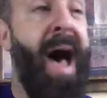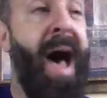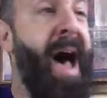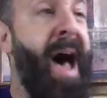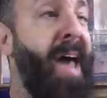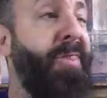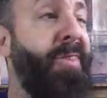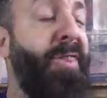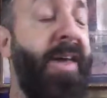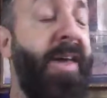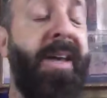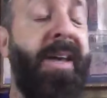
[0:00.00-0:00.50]

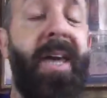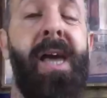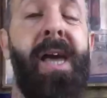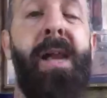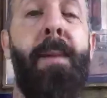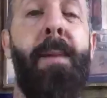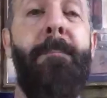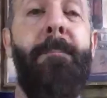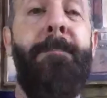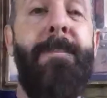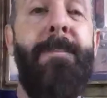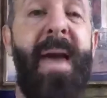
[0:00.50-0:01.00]
I think it
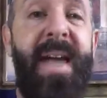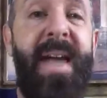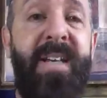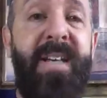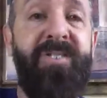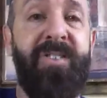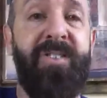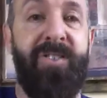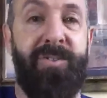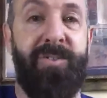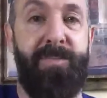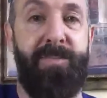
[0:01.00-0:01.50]

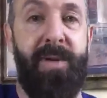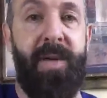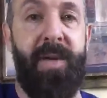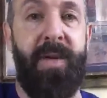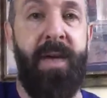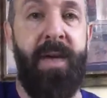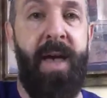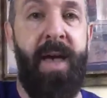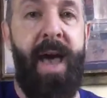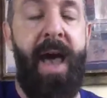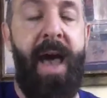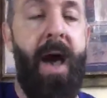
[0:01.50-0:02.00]
amazes
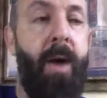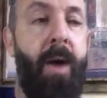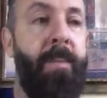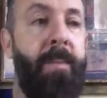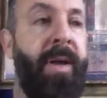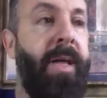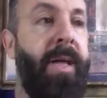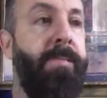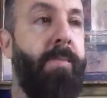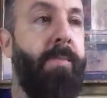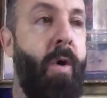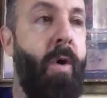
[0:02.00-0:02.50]
me how
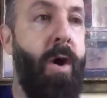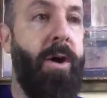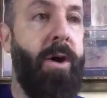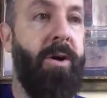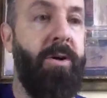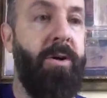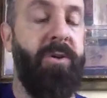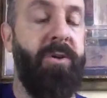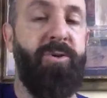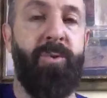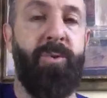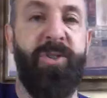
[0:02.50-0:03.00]
many
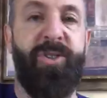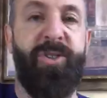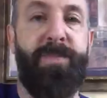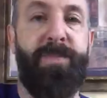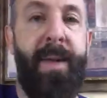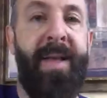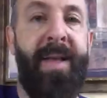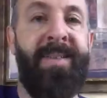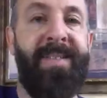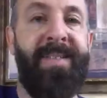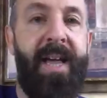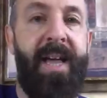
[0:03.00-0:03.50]
marketers will
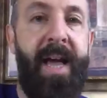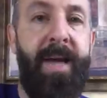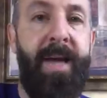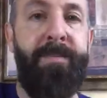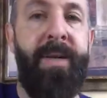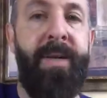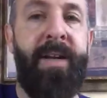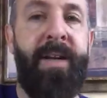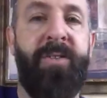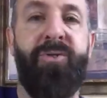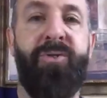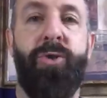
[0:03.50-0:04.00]
spend 10
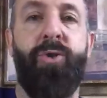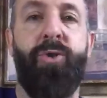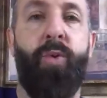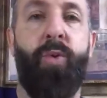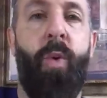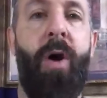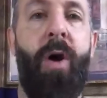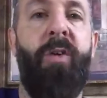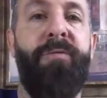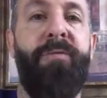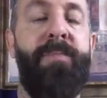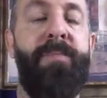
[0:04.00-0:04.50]
minutes or
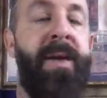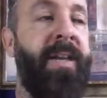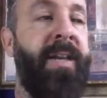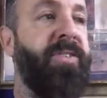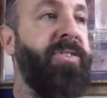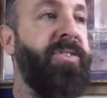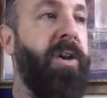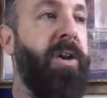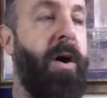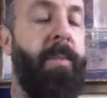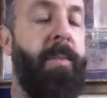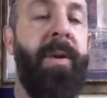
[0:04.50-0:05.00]
12
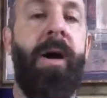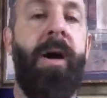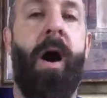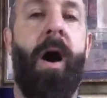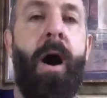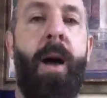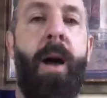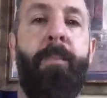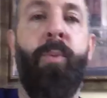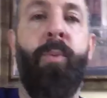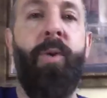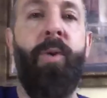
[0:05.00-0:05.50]
minutes coming
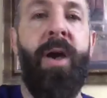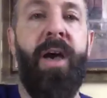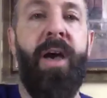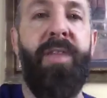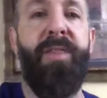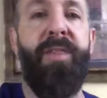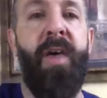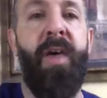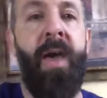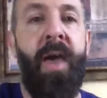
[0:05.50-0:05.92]
up with